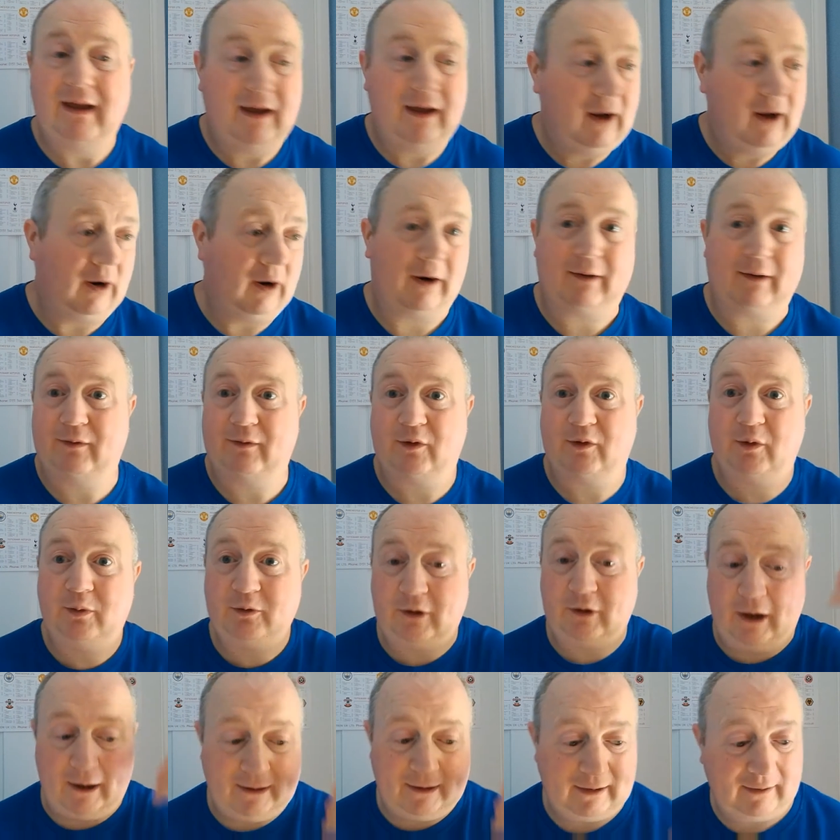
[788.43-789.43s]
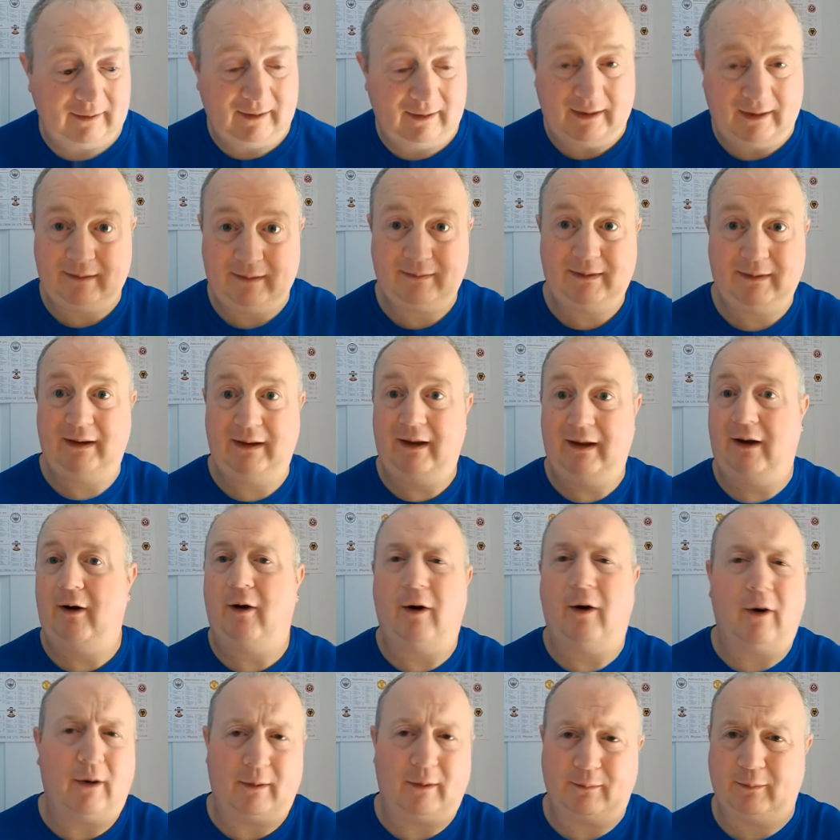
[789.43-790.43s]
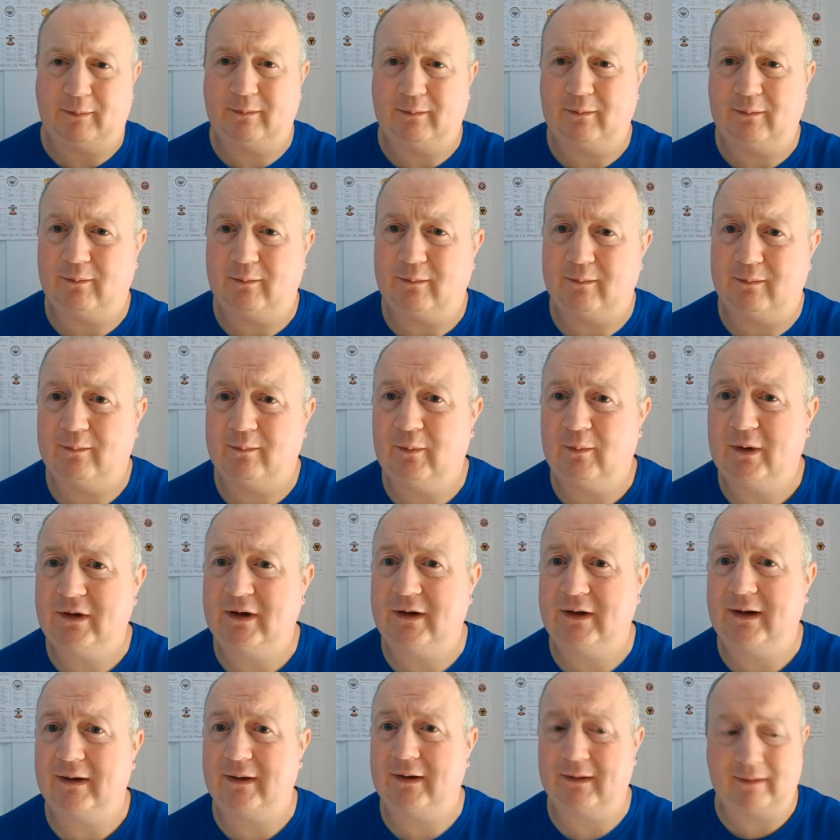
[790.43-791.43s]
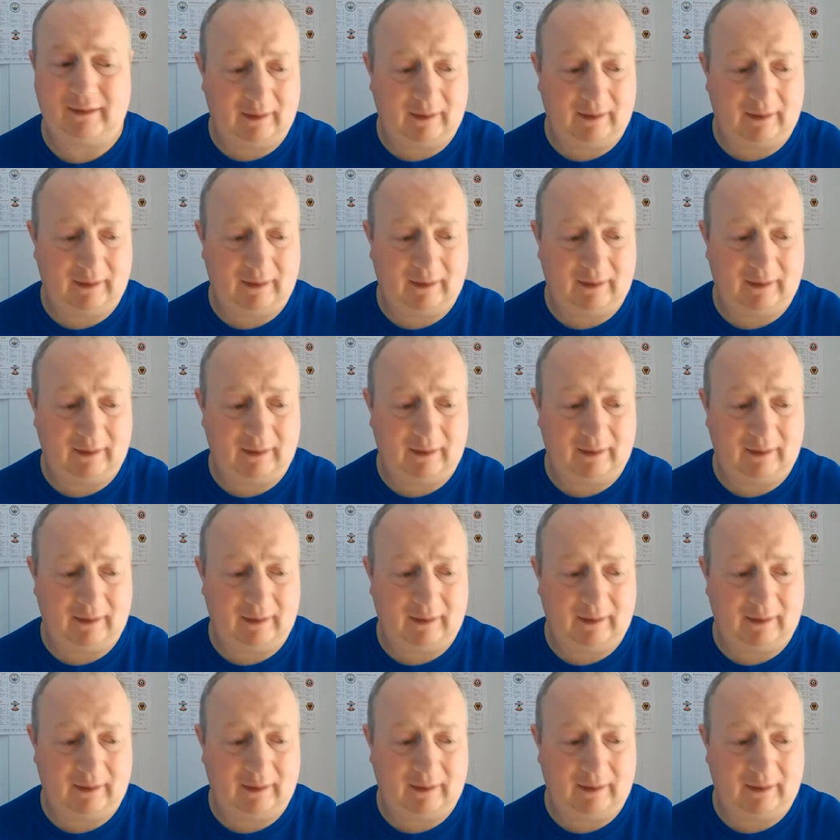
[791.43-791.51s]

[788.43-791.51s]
or if it comes out, or what's it?